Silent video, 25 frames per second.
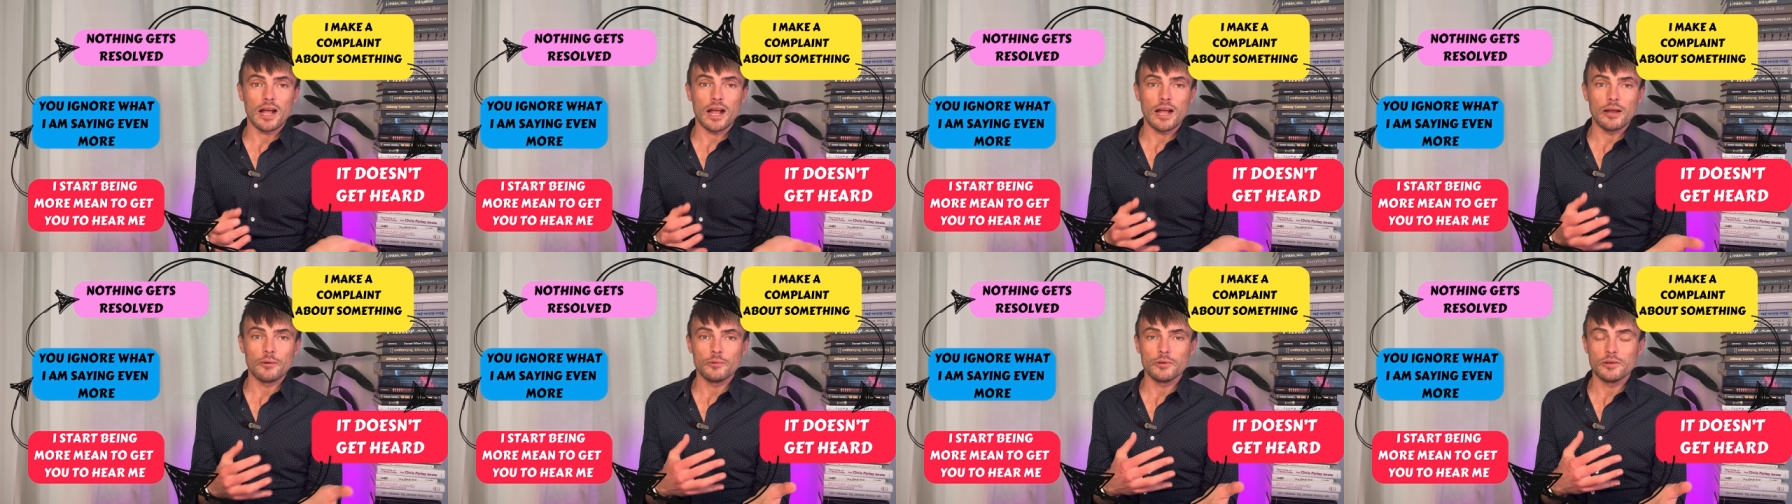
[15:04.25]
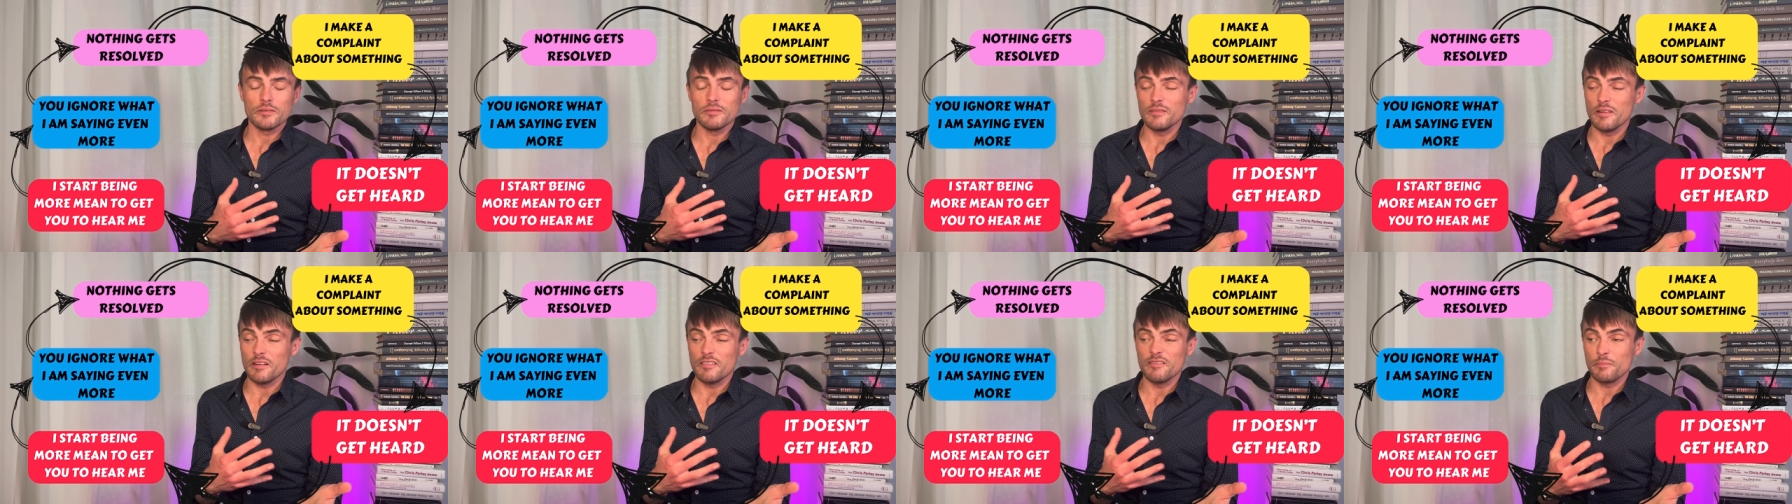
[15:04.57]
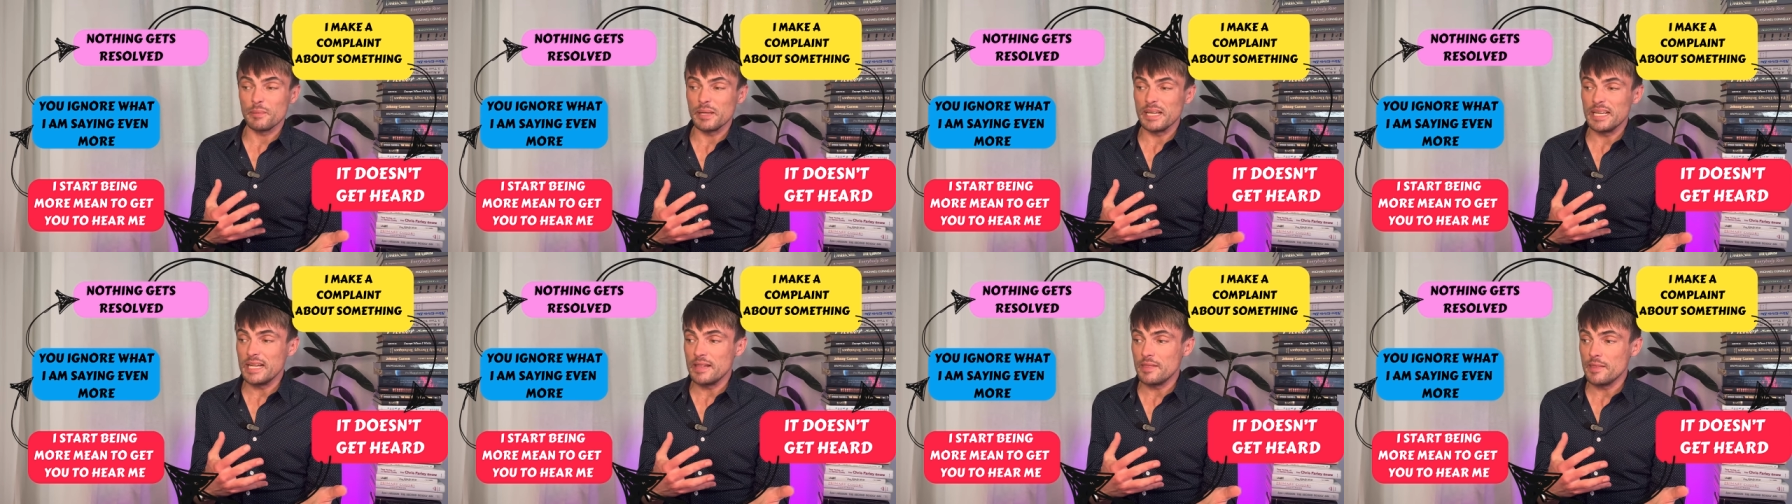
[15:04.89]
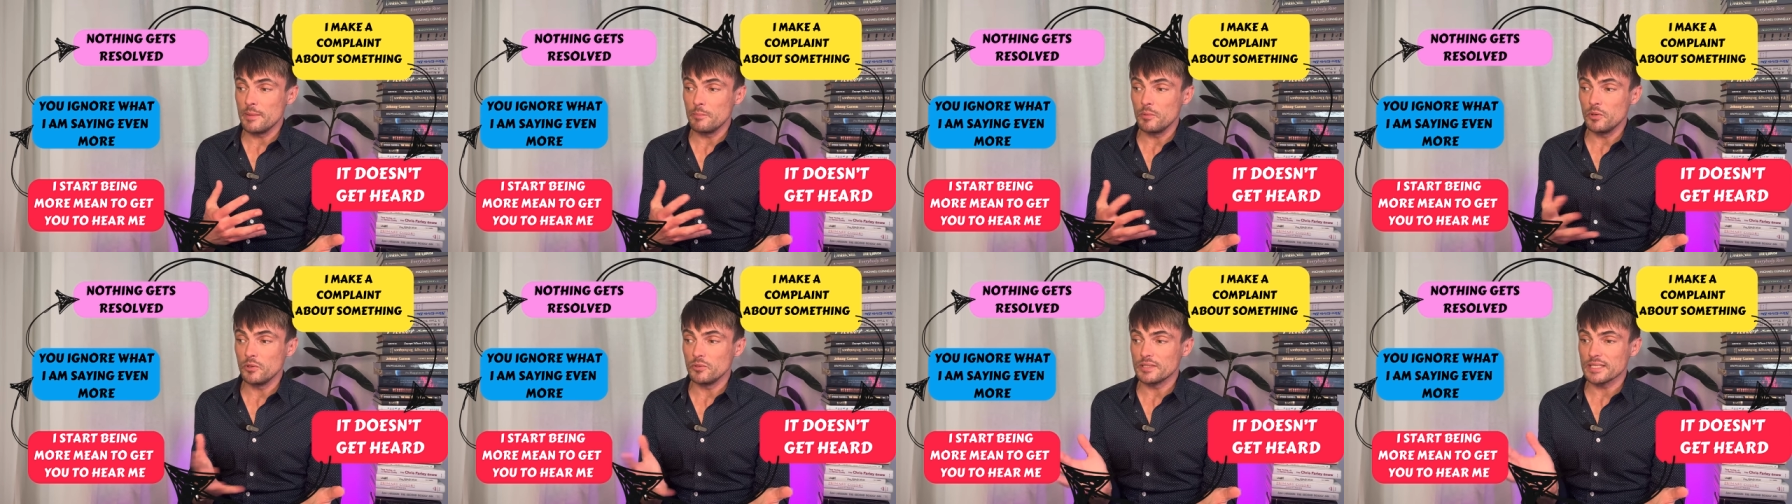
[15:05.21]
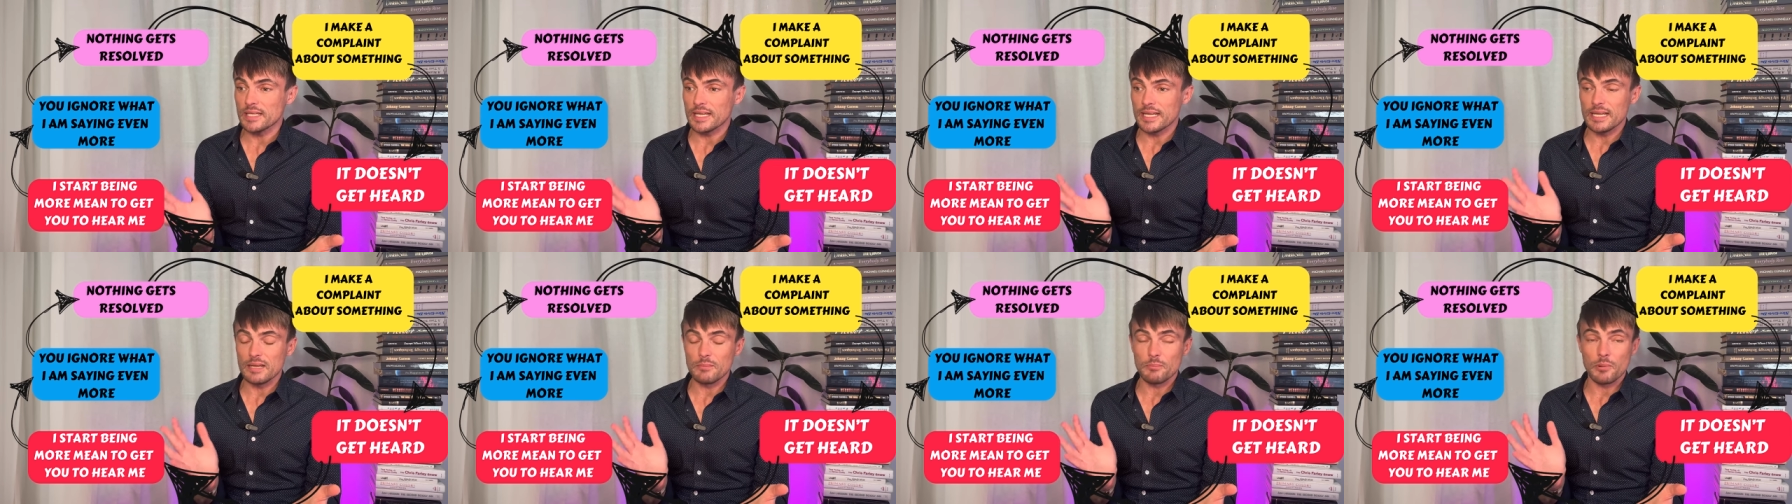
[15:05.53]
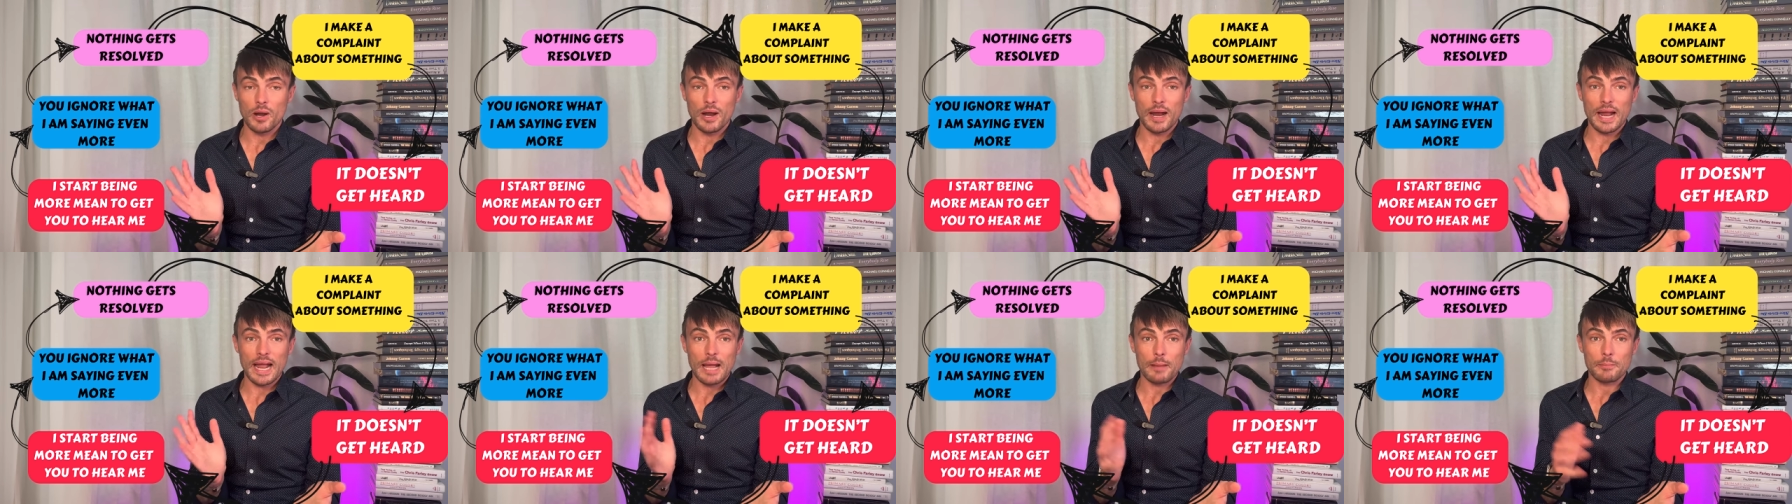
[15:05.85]
I wouldn't have been in the mood to keep
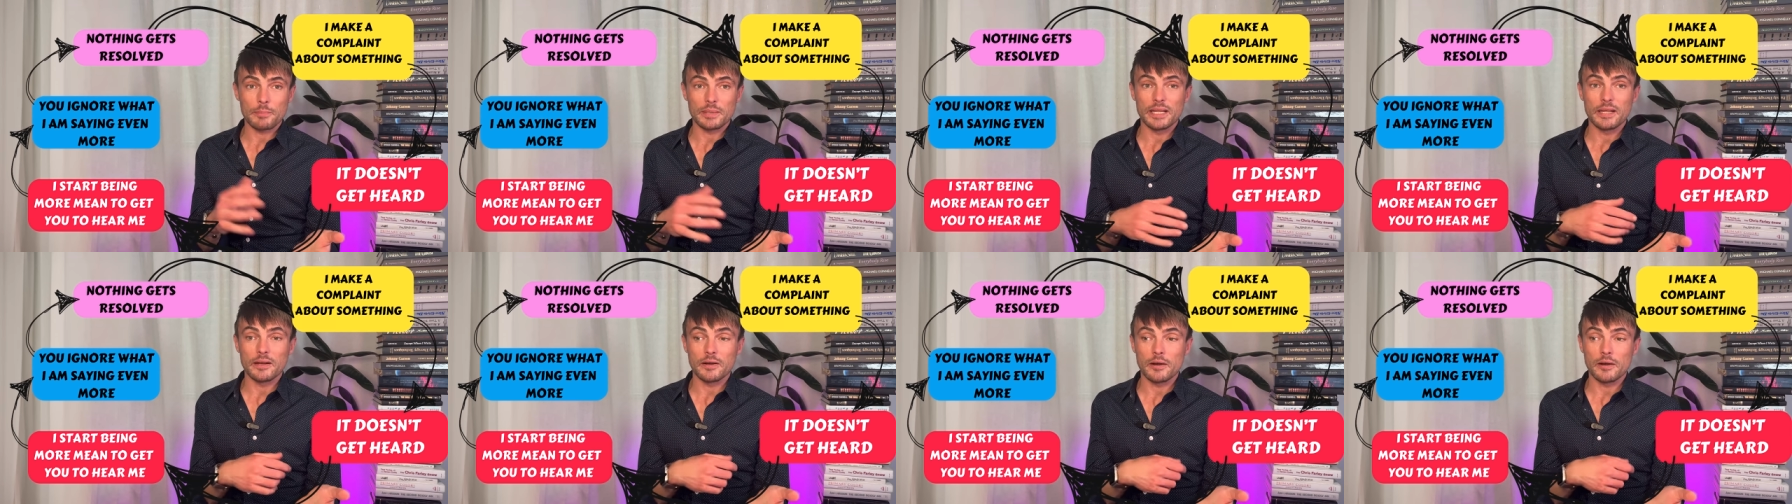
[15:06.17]
her happy